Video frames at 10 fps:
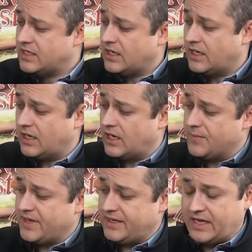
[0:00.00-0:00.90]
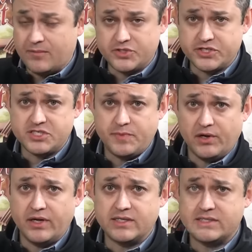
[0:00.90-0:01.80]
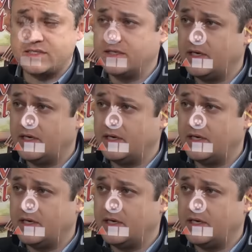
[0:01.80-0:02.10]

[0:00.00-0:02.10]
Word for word: and how much experience